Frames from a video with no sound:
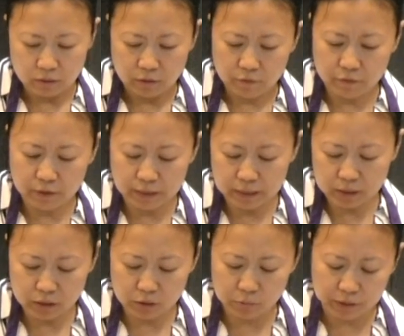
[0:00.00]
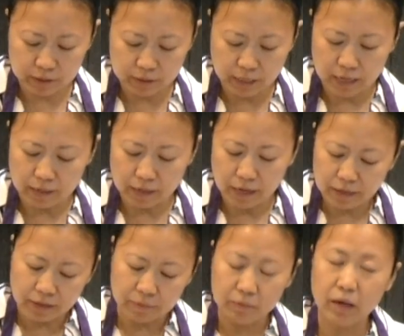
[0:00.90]
fillings just because I
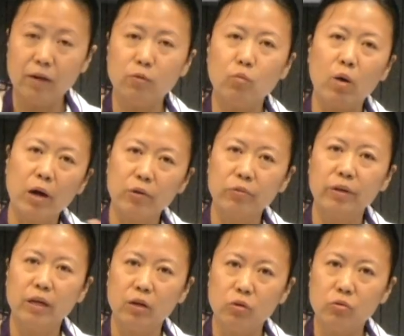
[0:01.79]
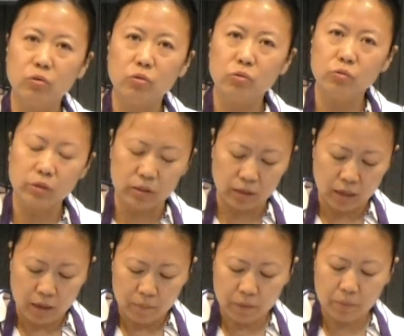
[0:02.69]
like them kind of watery, a little loose.
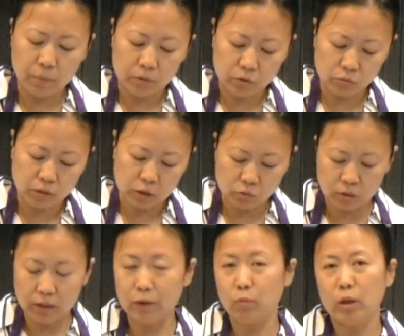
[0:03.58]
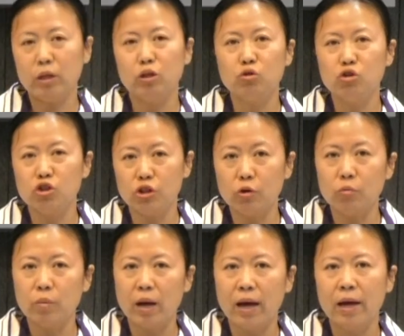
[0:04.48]
But most restaurants, like when they do
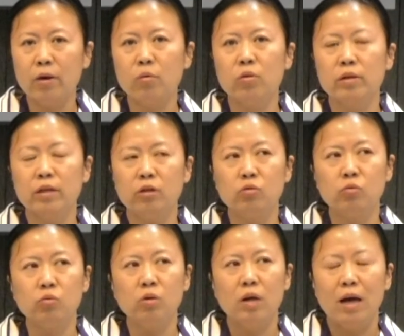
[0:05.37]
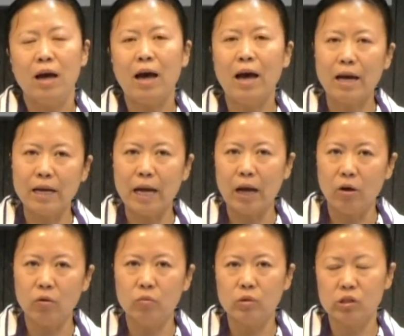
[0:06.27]
siomai or they do
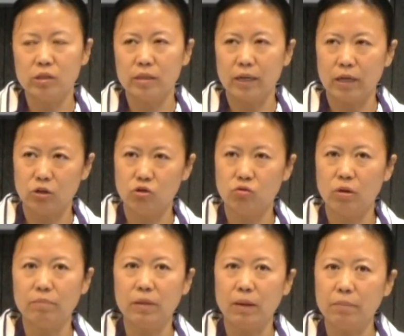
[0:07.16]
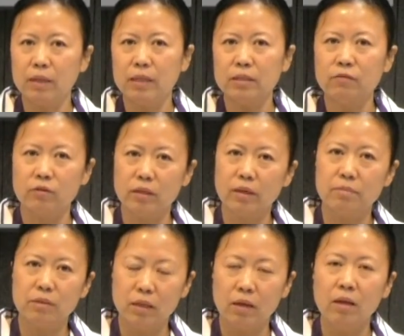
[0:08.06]
hagao, which is like a shrimp dumplings for dim
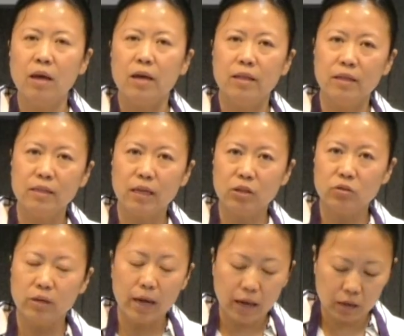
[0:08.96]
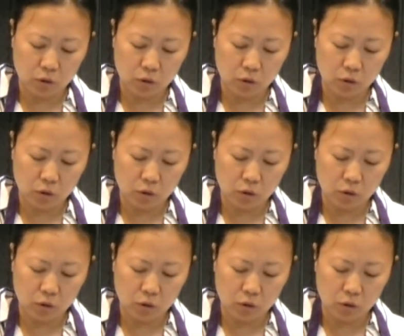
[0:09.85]
sum, they tend to add